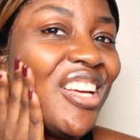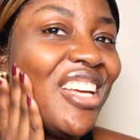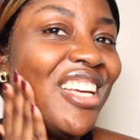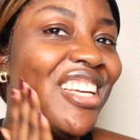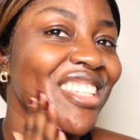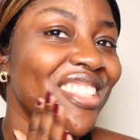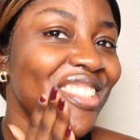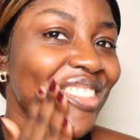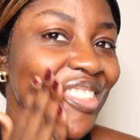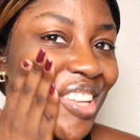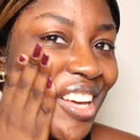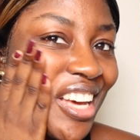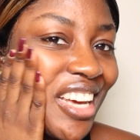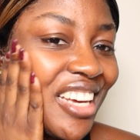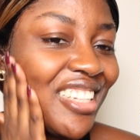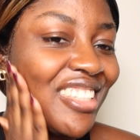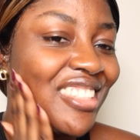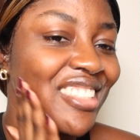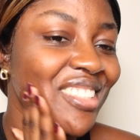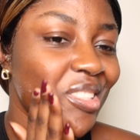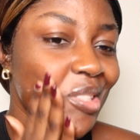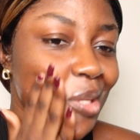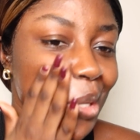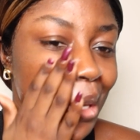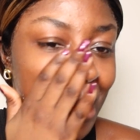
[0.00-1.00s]
it's
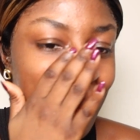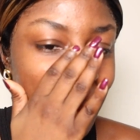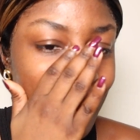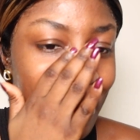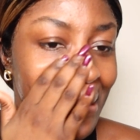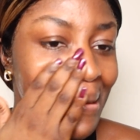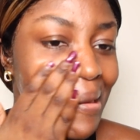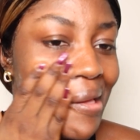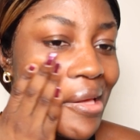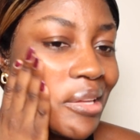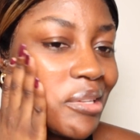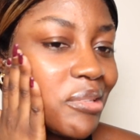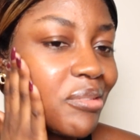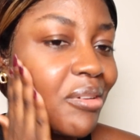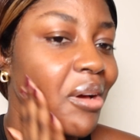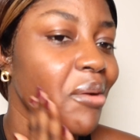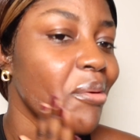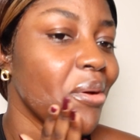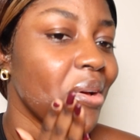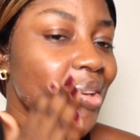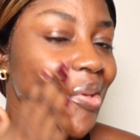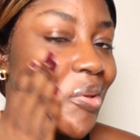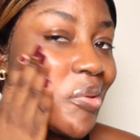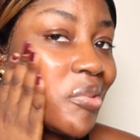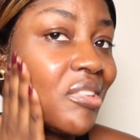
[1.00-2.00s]
nice, that's why
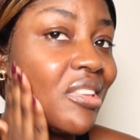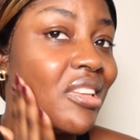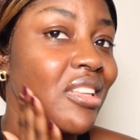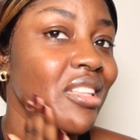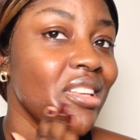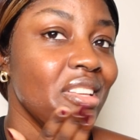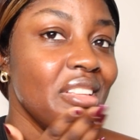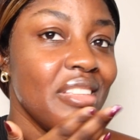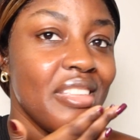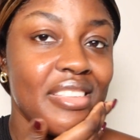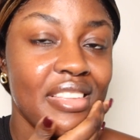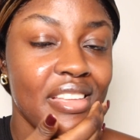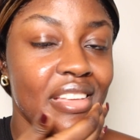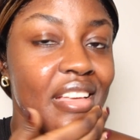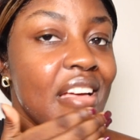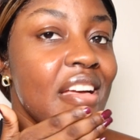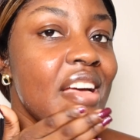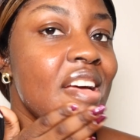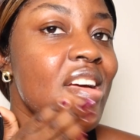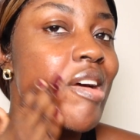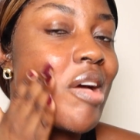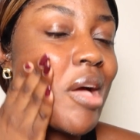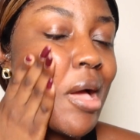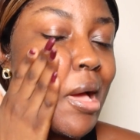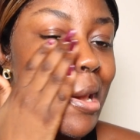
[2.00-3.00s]
we're using it.
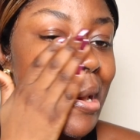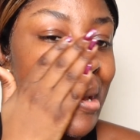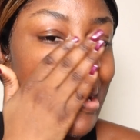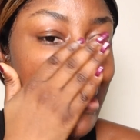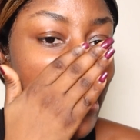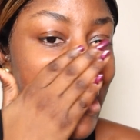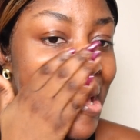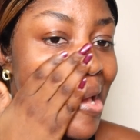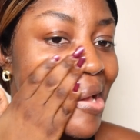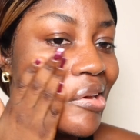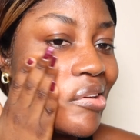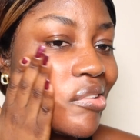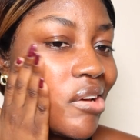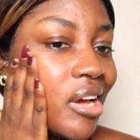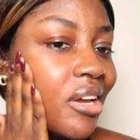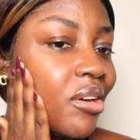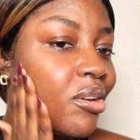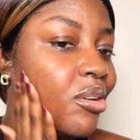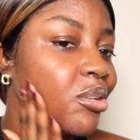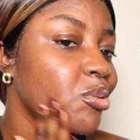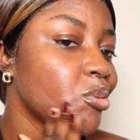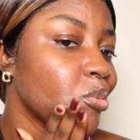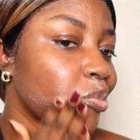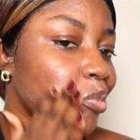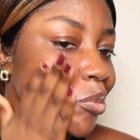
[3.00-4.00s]
And I try
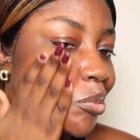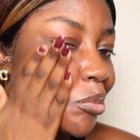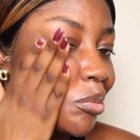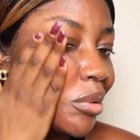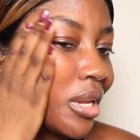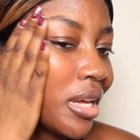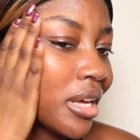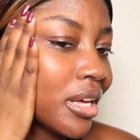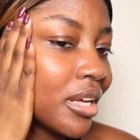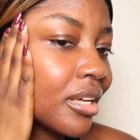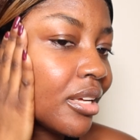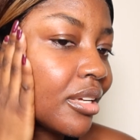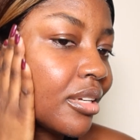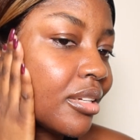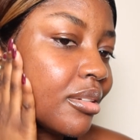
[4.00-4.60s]
not to put like